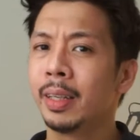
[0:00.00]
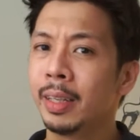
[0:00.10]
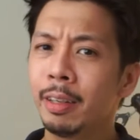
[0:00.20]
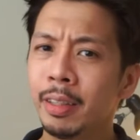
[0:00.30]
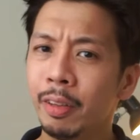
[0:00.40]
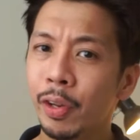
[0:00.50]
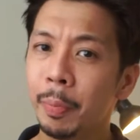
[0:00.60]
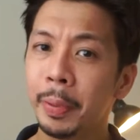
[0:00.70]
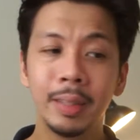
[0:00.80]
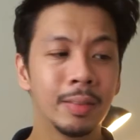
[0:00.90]
Here in the
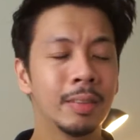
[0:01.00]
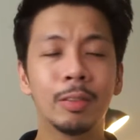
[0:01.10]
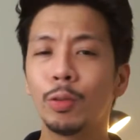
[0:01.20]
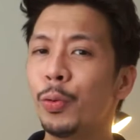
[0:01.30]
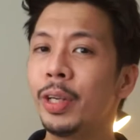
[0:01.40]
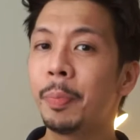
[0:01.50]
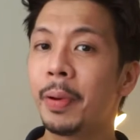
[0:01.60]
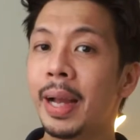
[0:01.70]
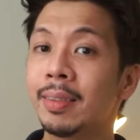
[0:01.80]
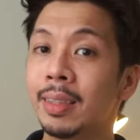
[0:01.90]
Philippines, this is only
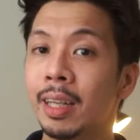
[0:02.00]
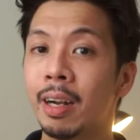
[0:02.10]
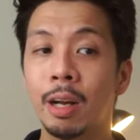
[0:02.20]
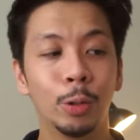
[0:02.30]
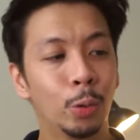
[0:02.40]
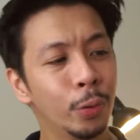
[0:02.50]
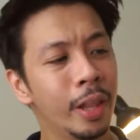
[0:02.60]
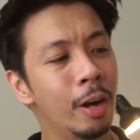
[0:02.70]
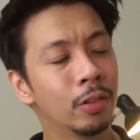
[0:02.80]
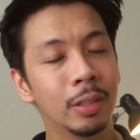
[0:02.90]
priced at around
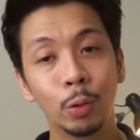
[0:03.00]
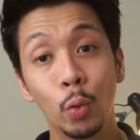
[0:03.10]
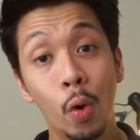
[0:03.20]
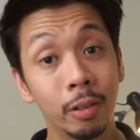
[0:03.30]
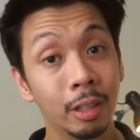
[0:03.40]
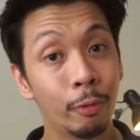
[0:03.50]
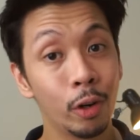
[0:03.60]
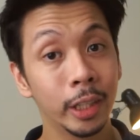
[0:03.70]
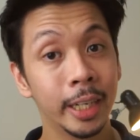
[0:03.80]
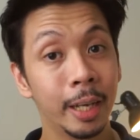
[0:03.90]
2,249
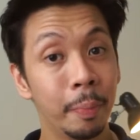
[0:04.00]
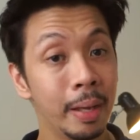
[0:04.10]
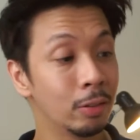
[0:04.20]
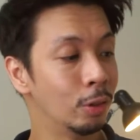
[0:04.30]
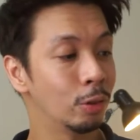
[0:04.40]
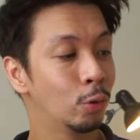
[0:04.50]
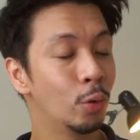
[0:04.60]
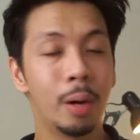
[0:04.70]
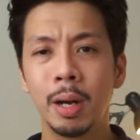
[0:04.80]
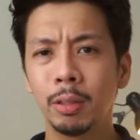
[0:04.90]
pesos to
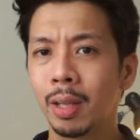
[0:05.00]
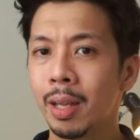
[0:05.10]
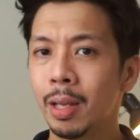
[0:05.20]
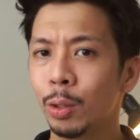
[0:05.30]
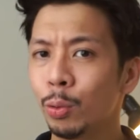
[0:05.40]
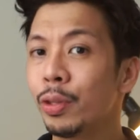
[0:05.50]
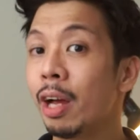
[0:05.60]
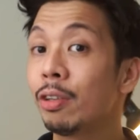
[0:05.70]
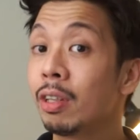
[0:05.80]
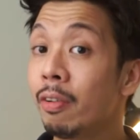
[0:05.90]
about
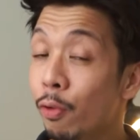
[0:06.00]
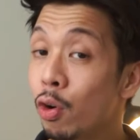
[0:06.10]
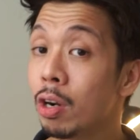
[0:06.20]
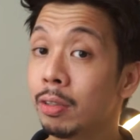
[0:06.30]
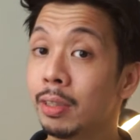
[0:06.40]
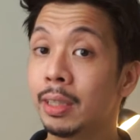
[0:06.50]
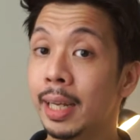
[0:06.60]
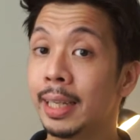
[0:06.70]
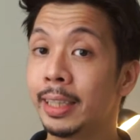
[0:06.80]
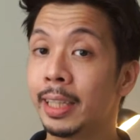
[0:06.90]

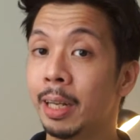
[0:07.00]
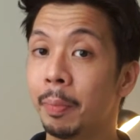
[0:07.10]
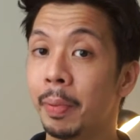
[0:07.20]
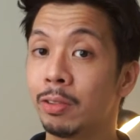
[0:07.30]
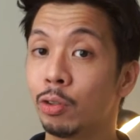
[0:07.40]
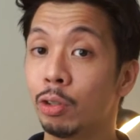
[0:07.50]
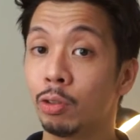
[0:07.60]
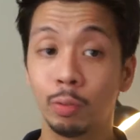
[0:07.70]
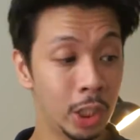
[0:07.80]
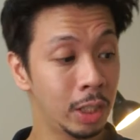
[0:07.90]
2,499
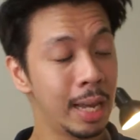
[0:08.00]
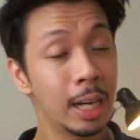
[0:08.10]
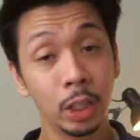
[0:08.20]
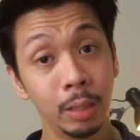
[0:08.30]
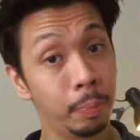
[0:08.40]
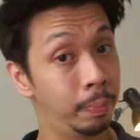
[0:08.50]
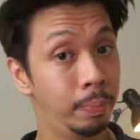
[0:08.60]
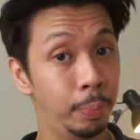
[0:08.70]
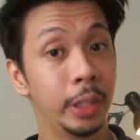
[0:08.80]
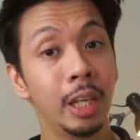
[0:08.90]
pesos, which is actually
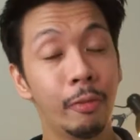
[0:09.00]
pretty